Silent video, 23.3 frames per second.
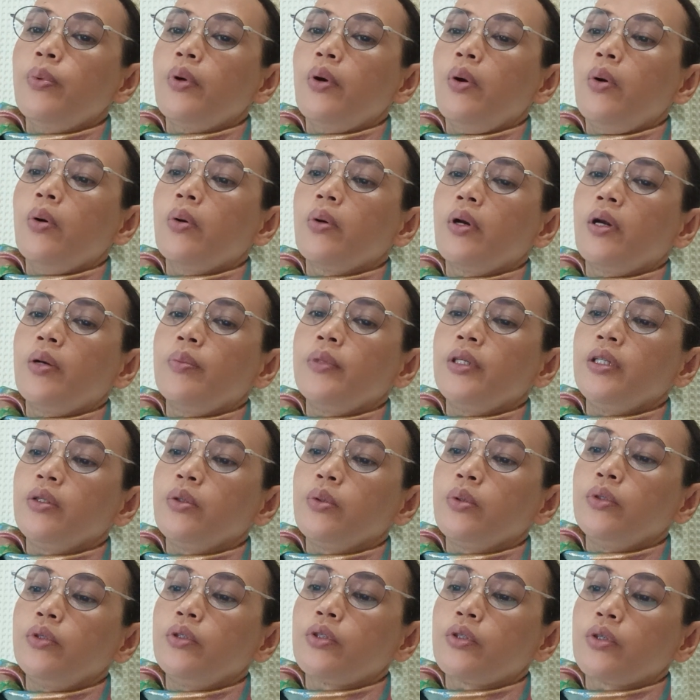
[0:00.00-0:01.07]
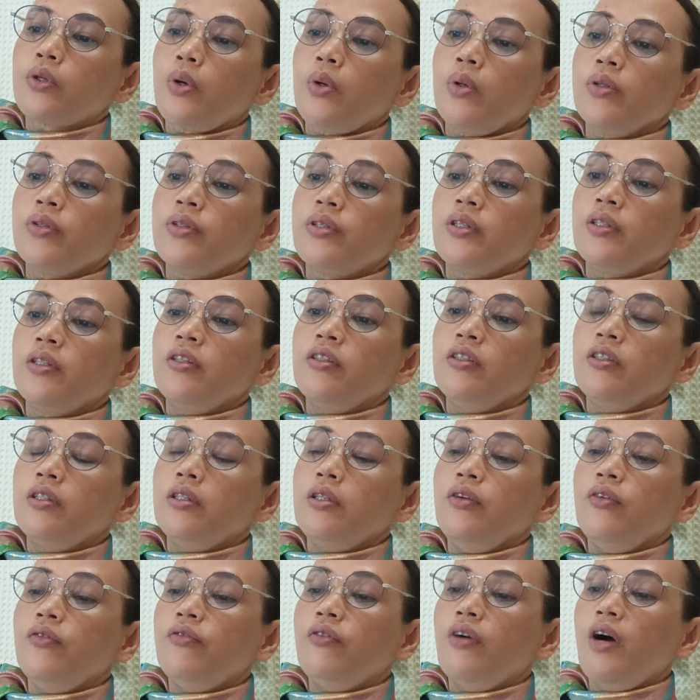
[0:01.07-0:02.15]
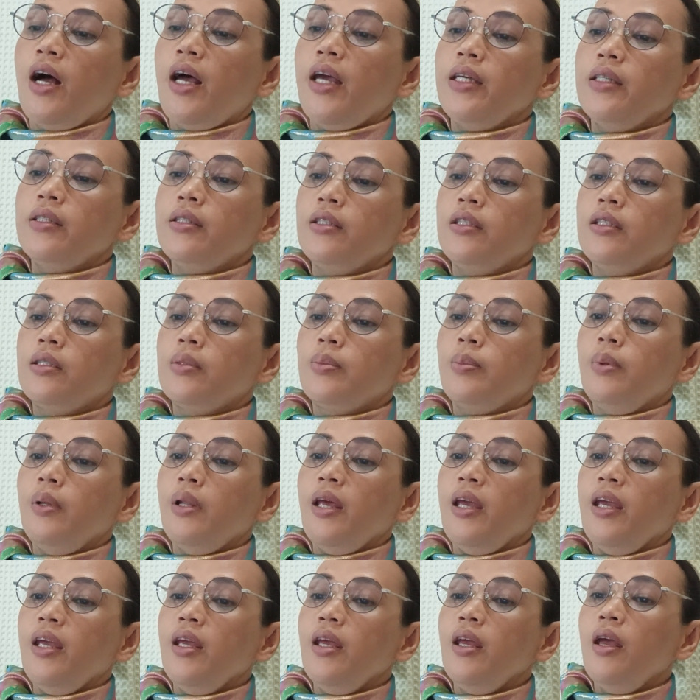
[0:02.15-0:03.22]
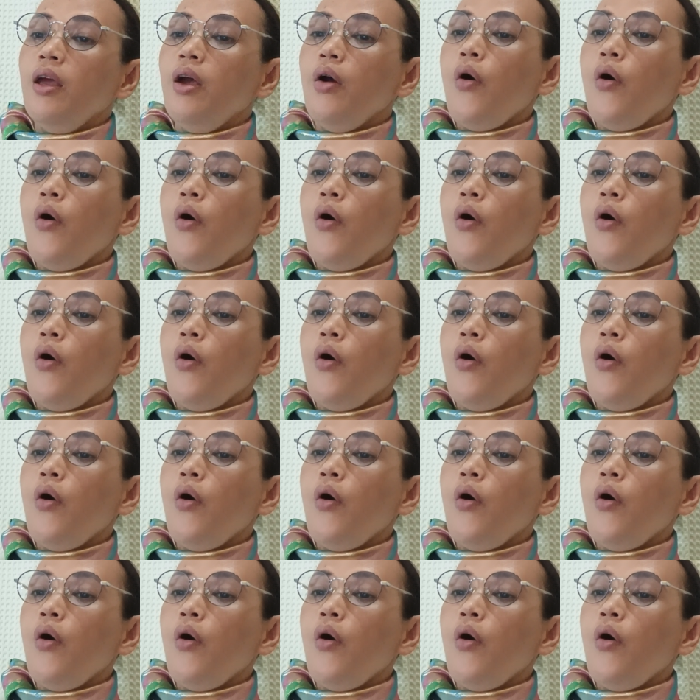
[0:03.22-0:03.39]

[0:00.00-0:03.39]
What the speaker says: program that controls a device display